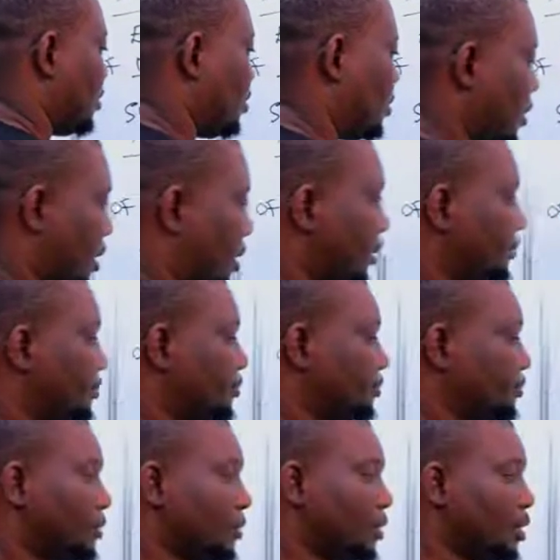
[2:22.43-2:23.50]
Okay.
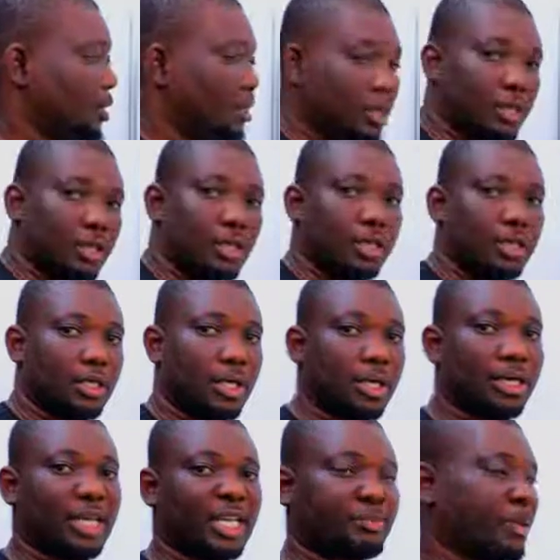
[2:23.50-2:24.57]

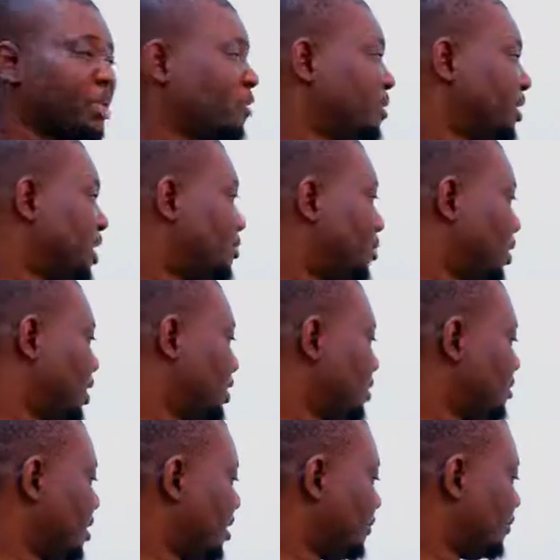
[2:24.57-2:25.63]
An aspect of
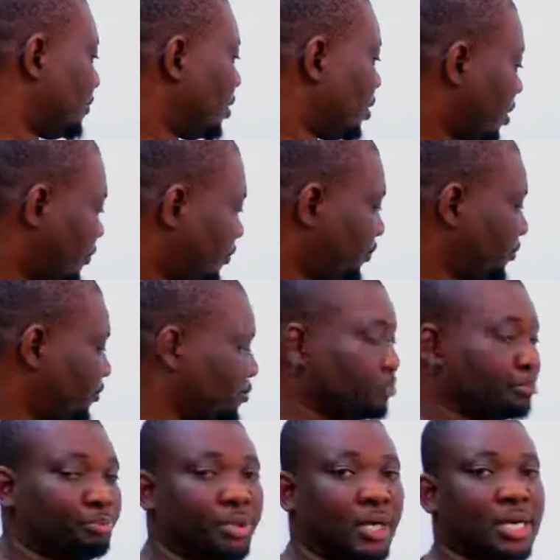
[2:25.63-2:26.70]
metabolism that involves
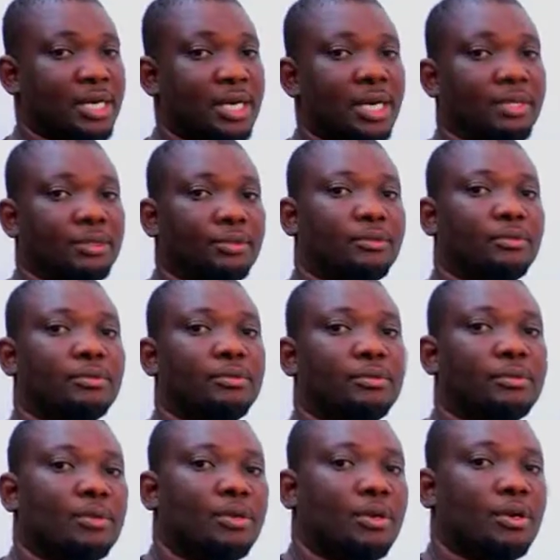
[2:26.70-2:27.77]
breakdown
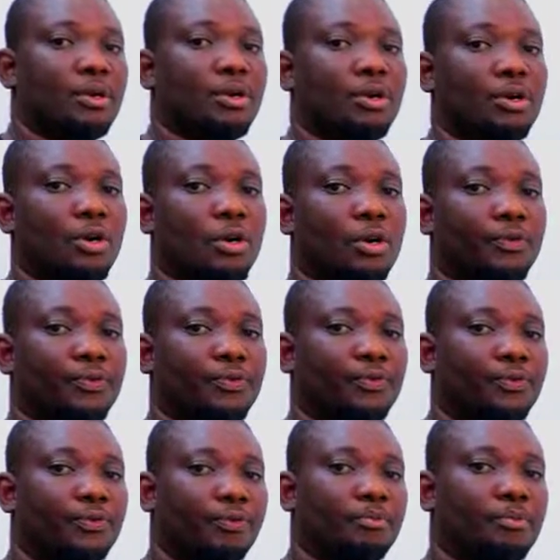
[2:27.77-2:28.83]
of
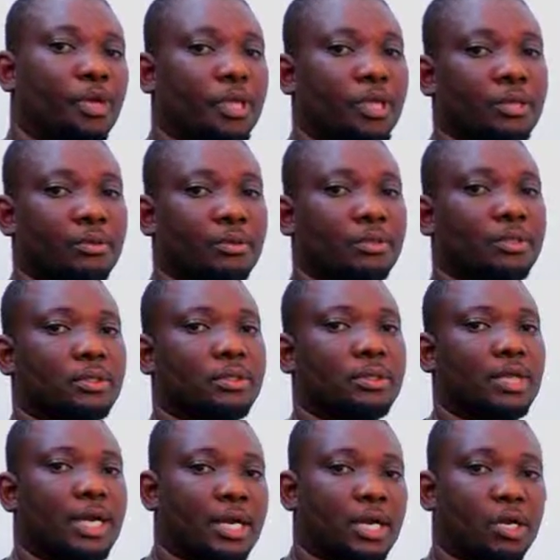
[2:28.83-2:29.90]
molecules
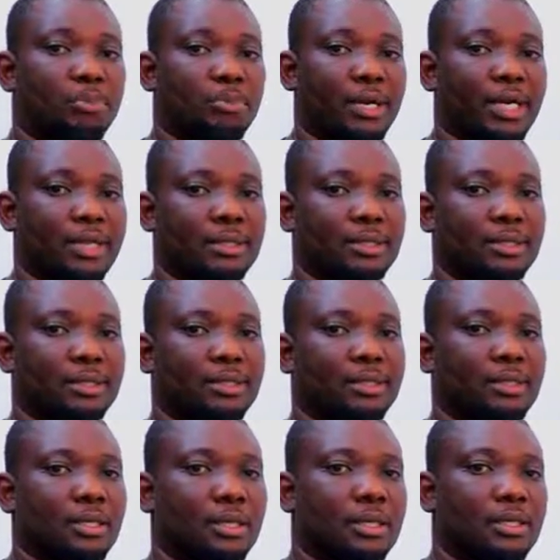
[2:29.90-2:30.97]
that are complex,
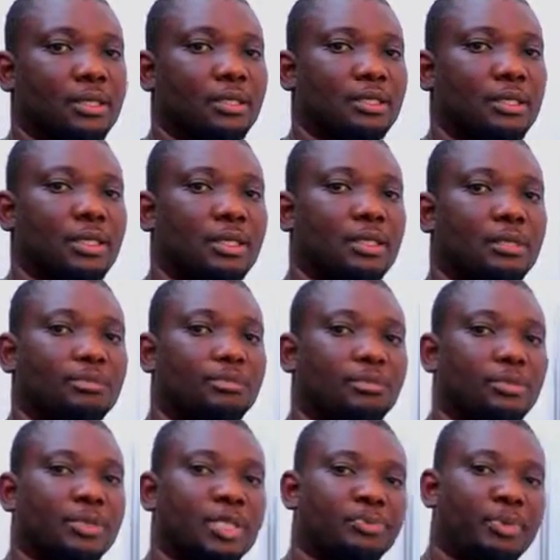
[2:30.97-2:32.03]
the
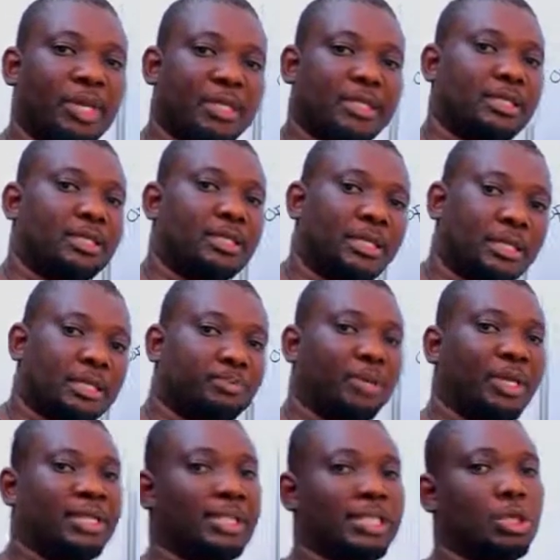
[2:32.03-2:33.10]

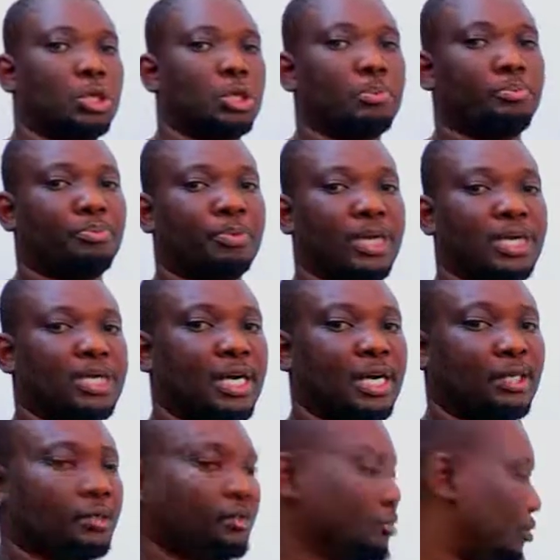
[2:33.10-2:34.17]
splitting or the
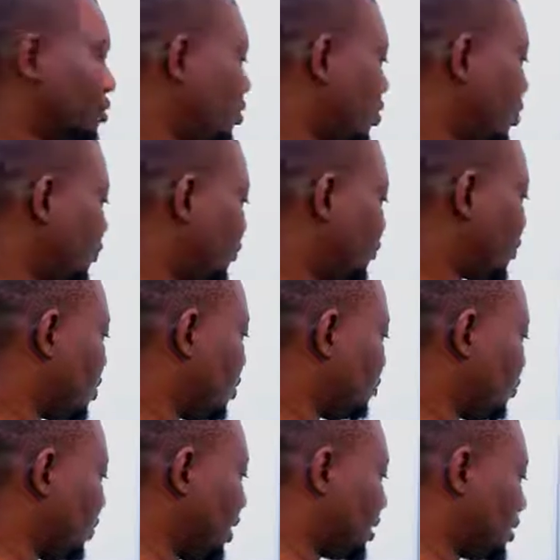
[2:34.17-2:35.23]
breakdown of
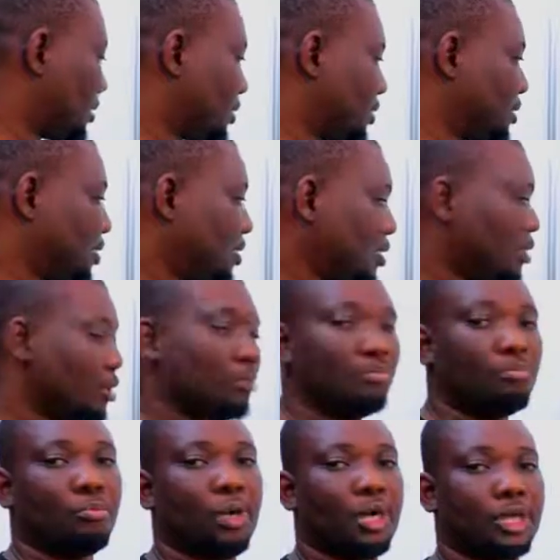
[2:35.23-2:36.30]
complex
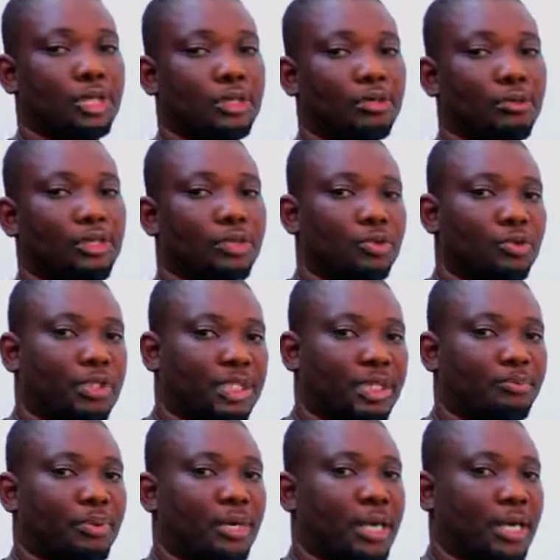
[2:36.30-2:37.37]
molecule into
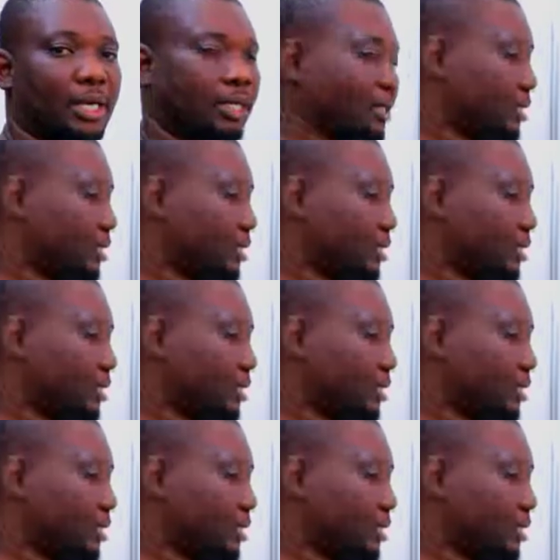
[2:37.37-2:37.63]
simpler